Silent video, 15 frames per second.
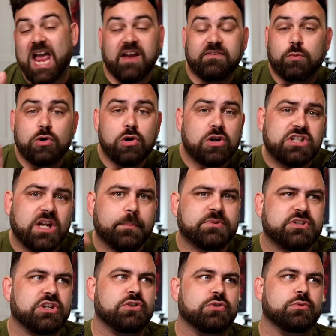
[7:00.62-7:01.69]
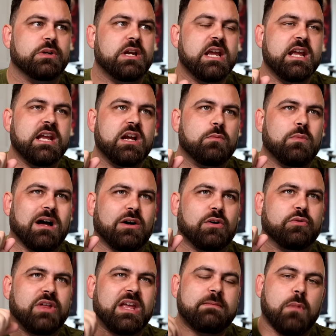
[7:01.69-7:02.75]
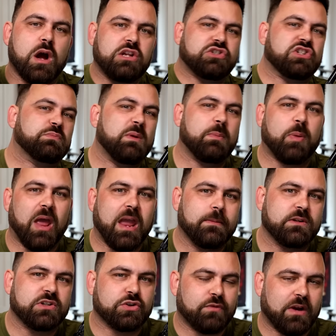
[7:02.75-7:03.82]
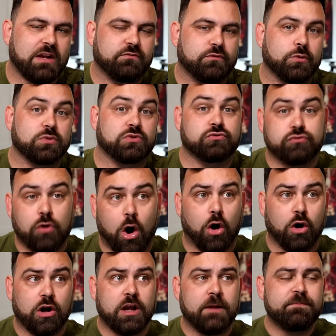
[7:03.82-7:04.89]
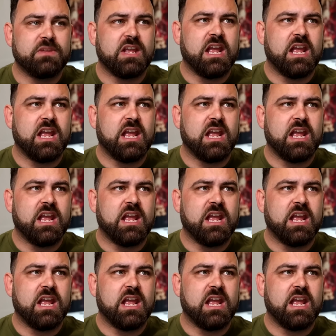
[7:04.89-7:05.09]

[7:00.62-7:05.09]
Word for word: that everyone looks up to. Well, they might just be playing the terrain rules wrong,